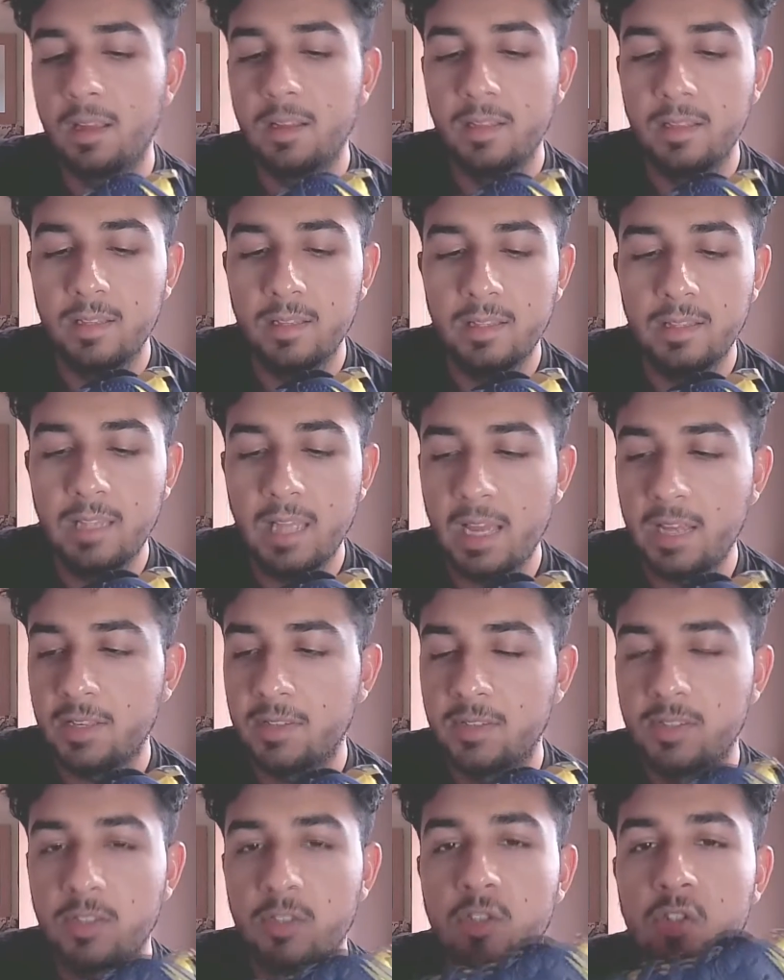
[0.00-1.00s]

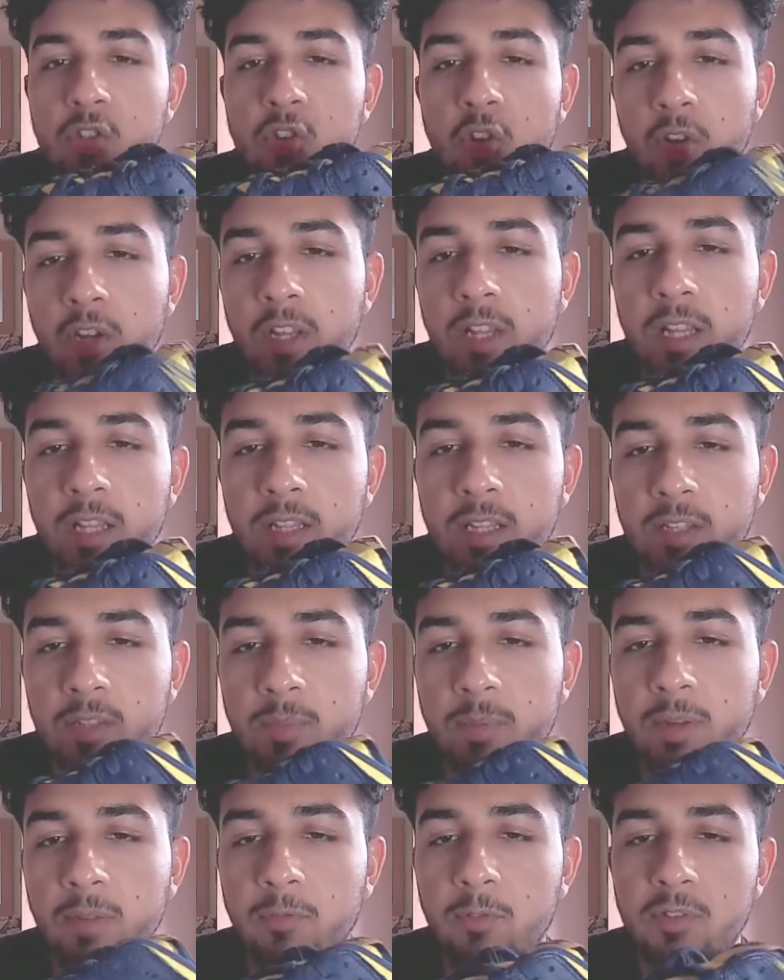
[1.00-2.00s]
less sturdy than this.
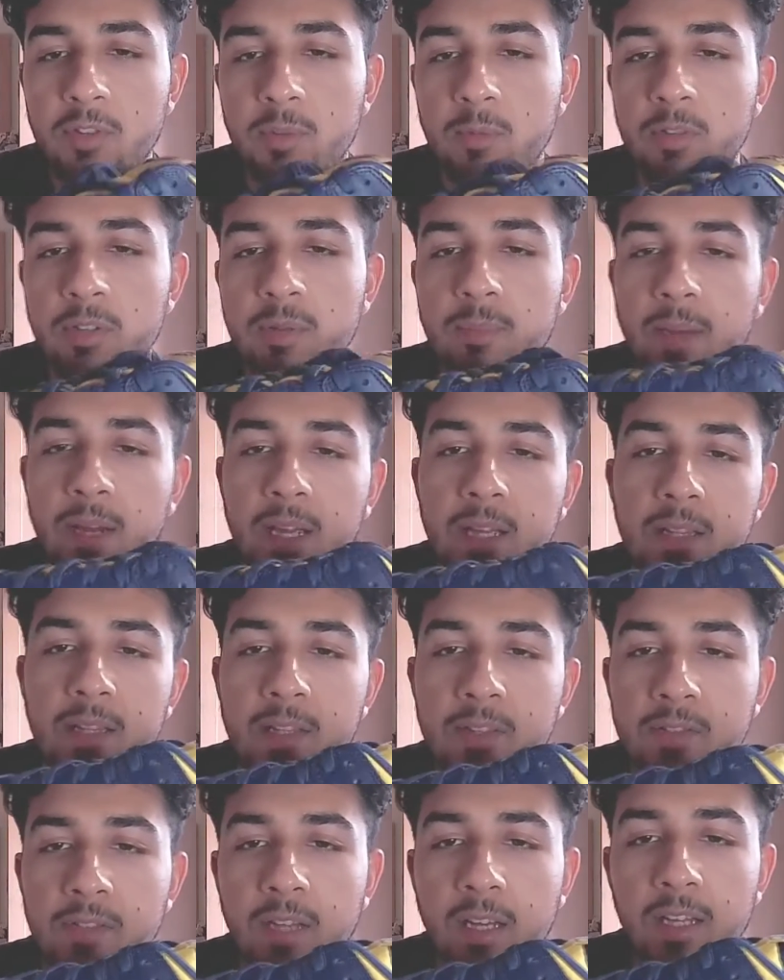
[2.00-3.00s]
But for some reason
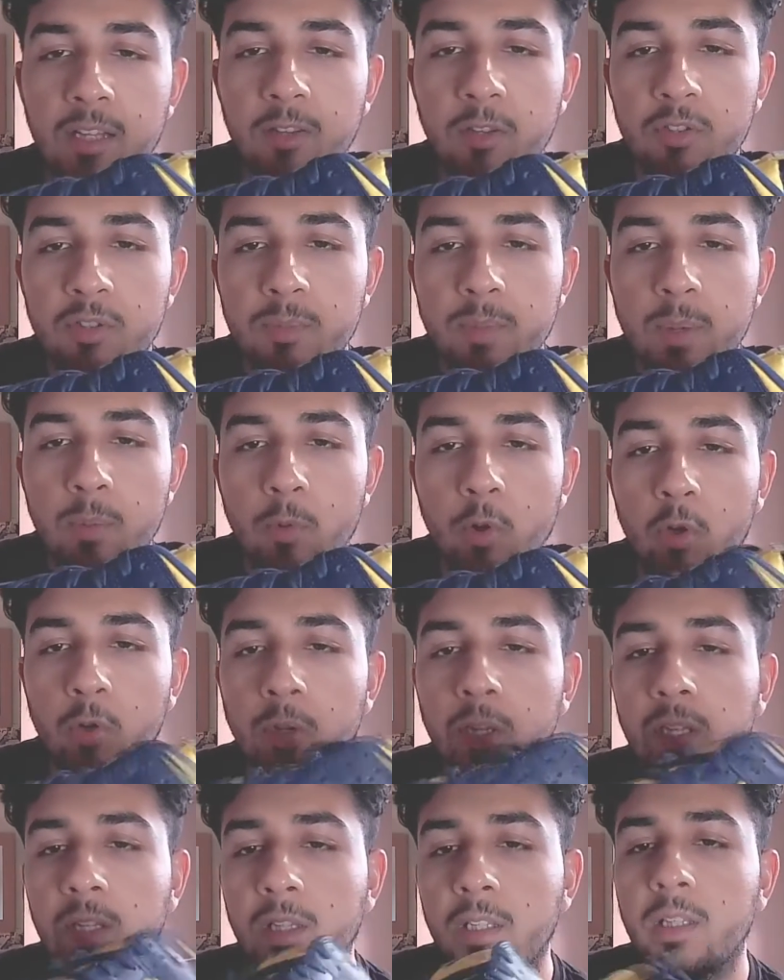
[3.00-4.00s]
this side looks a bit more
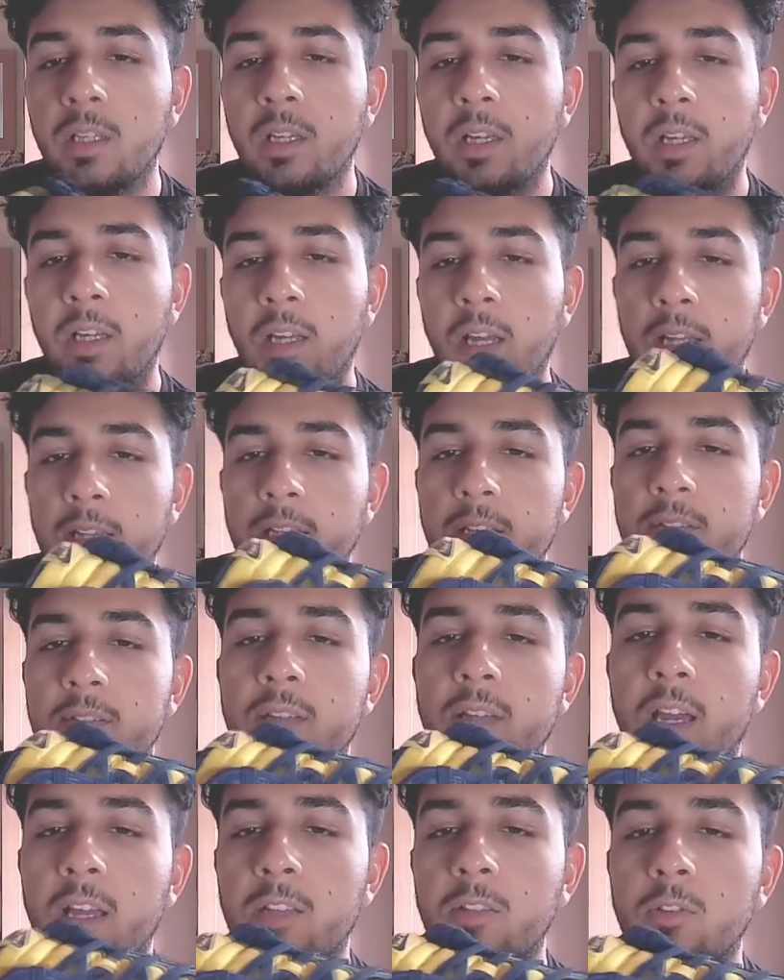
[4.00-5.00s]
crinkly, and this
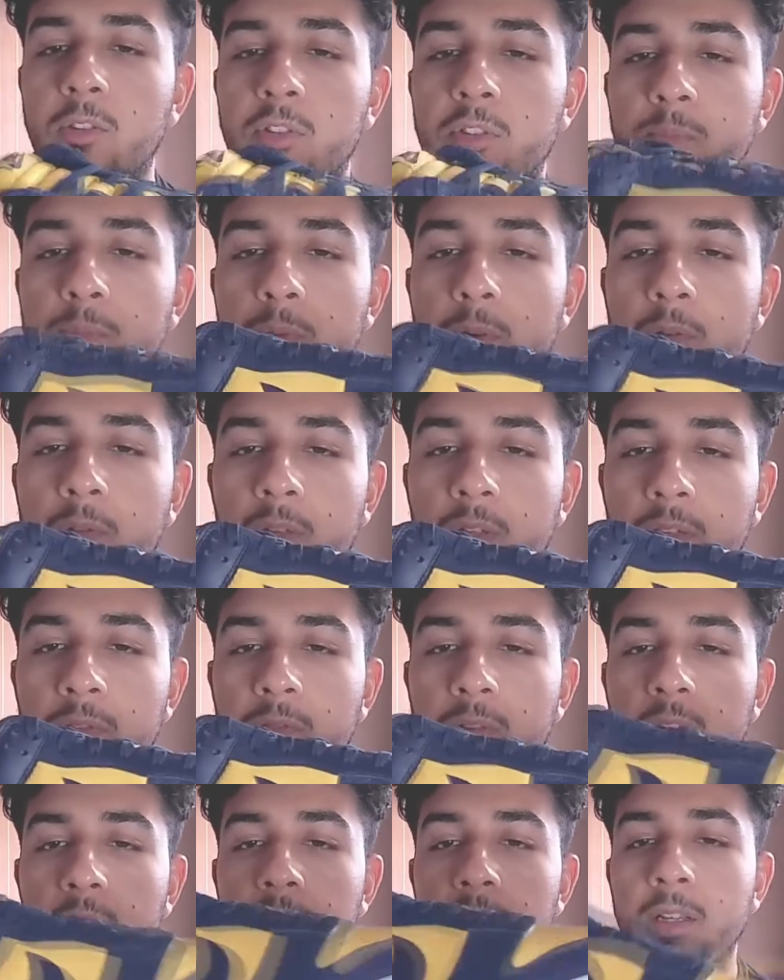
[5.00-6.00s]
side looks perfectly
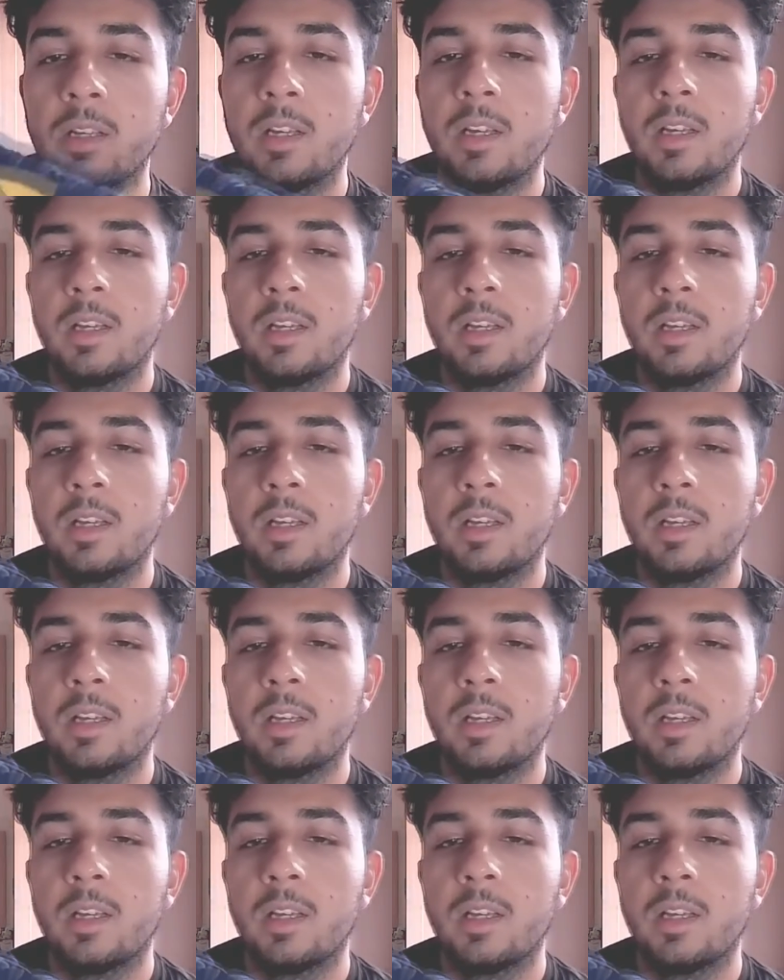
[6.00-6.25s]
fine.